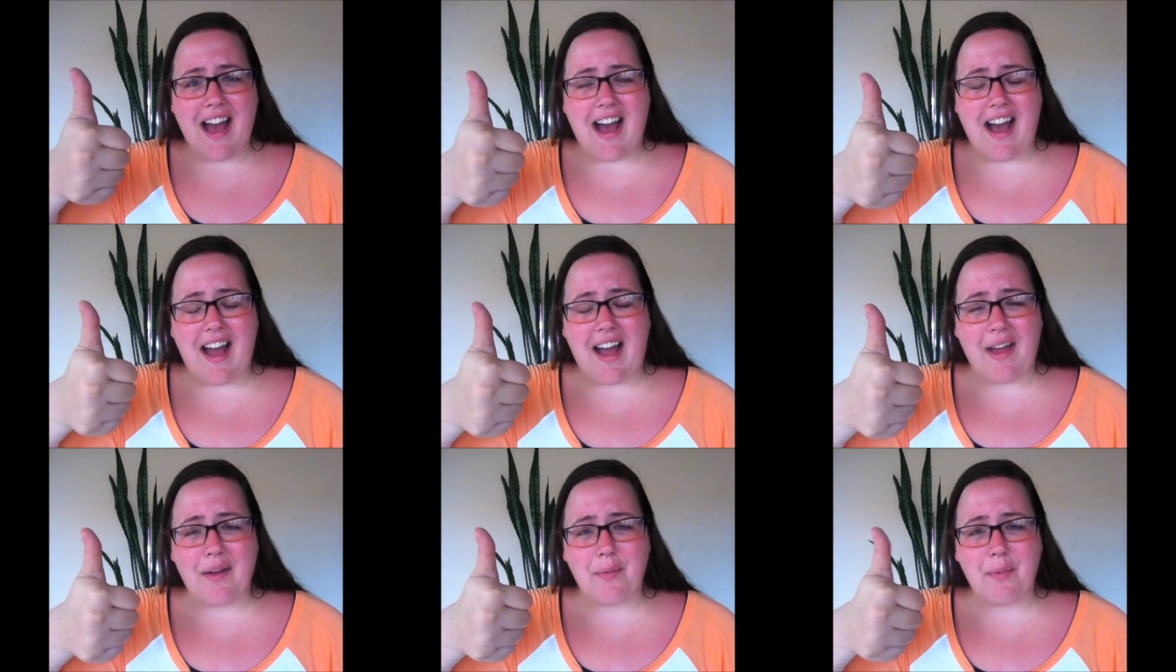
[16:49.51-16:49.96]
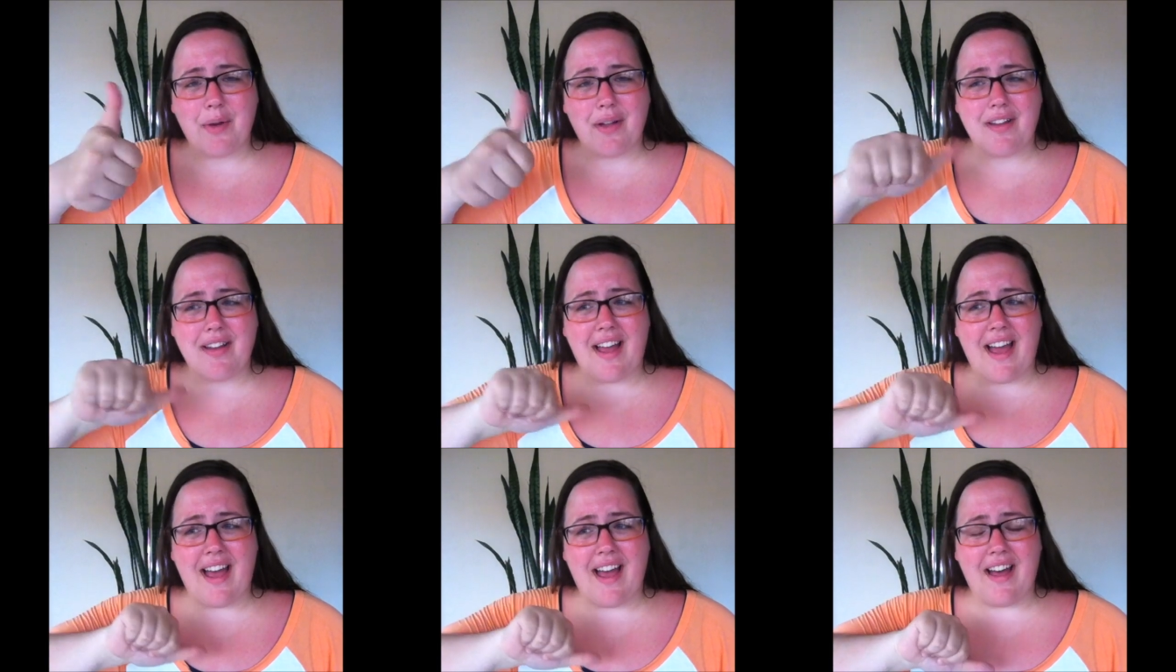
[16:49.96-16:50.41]
I
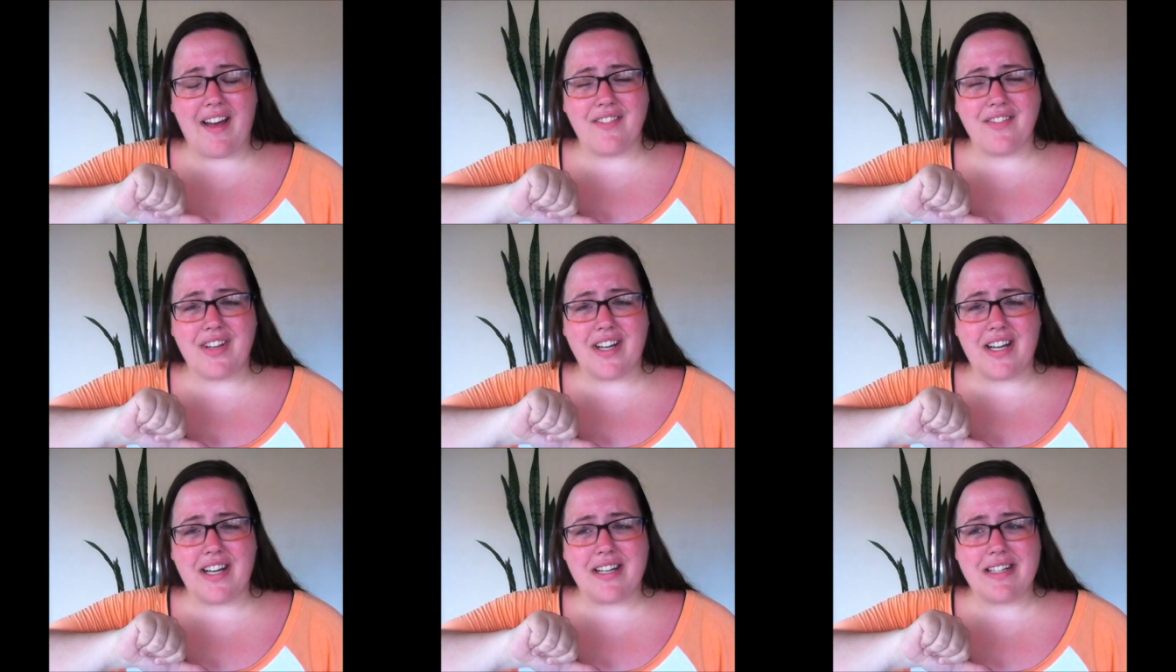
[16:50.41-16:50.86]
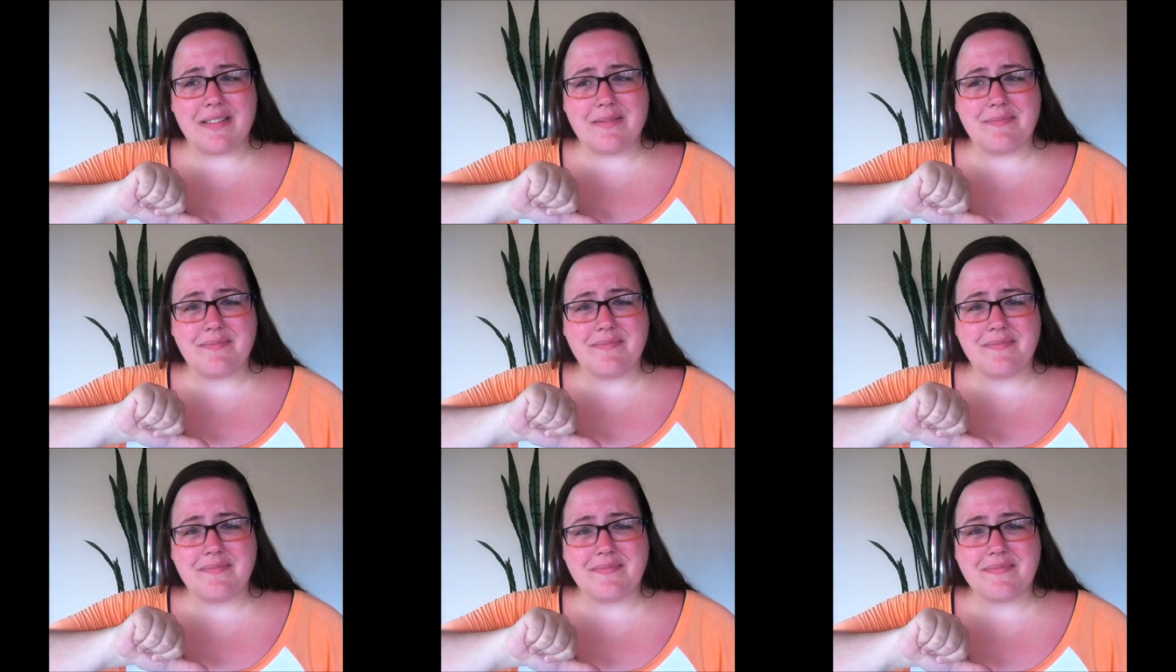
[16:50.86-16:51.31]
will have,
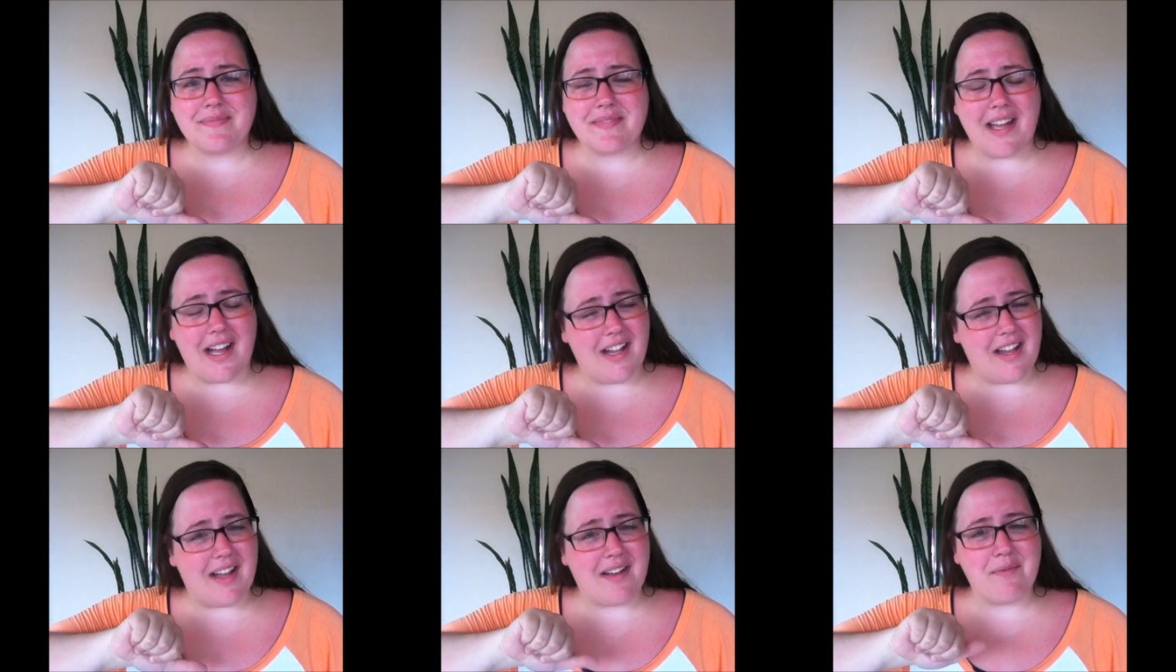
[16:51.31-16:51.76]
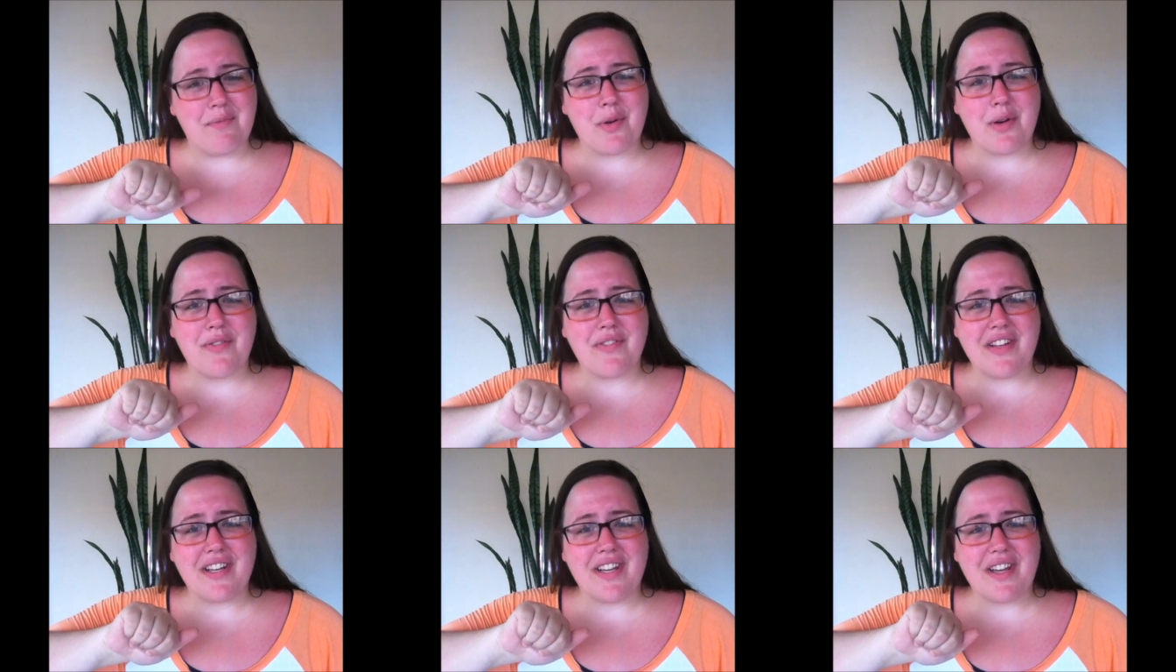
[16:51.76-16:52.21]
um, I'll have
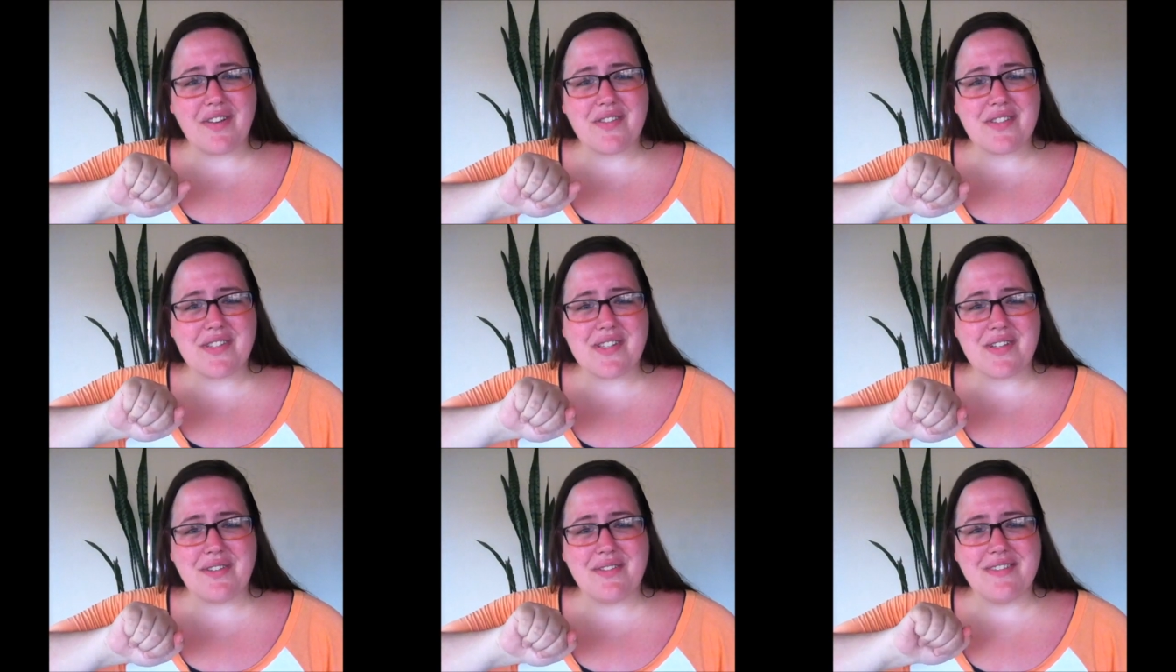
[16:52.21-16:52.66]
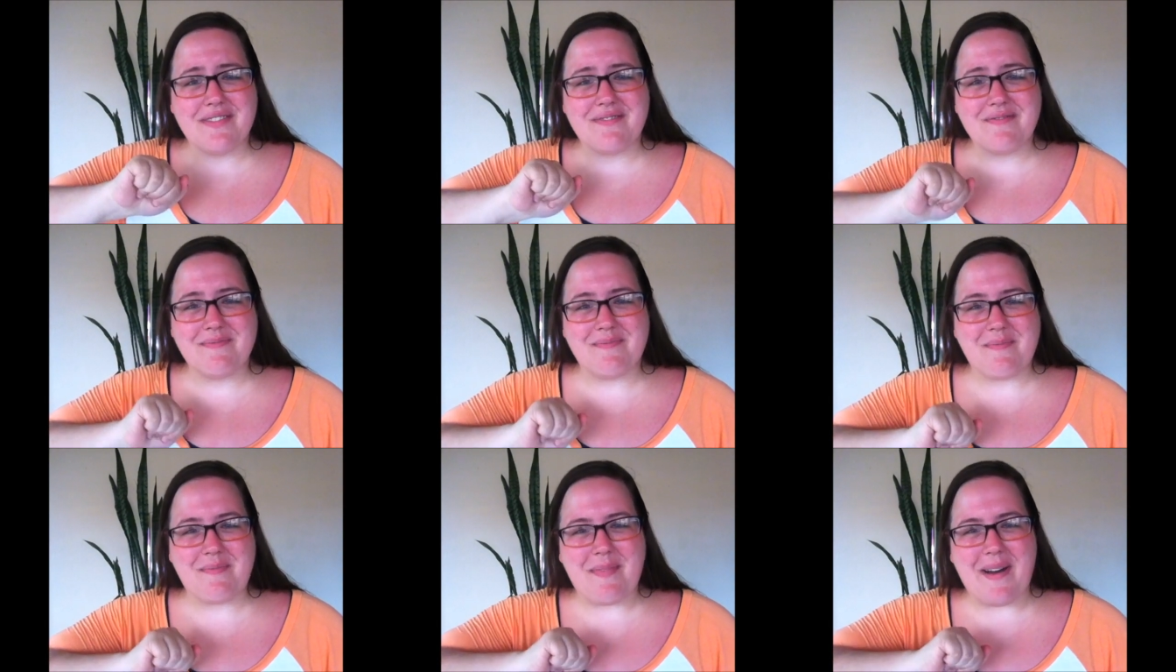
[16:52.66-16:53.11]
more videos soon.
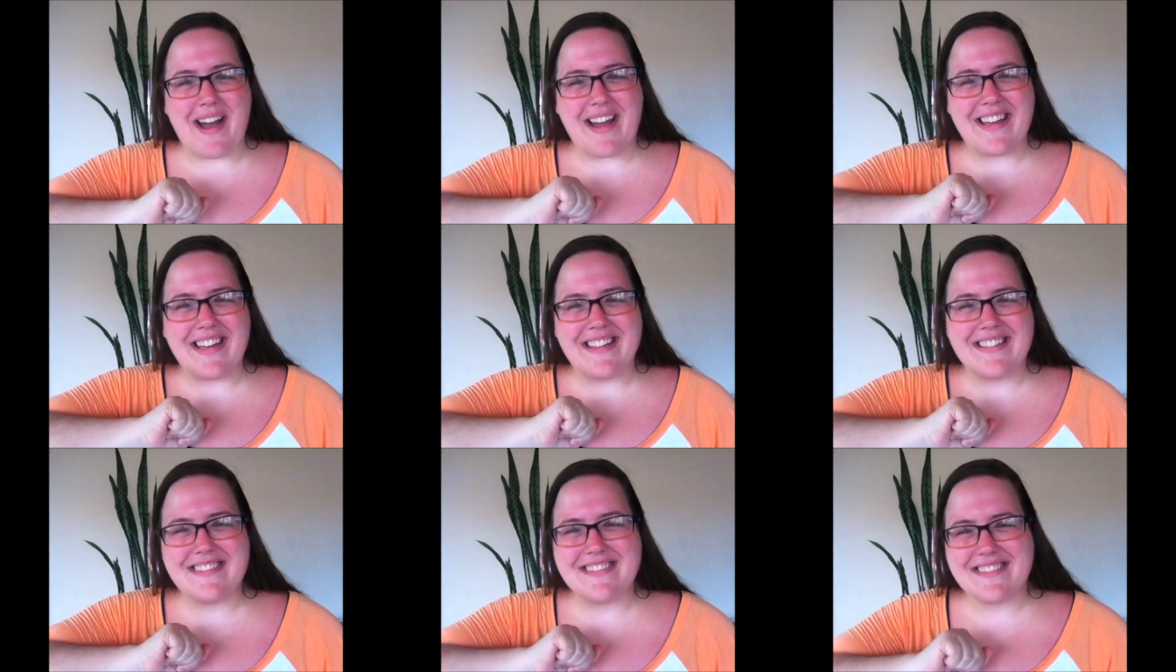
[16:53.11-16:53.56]
Bye.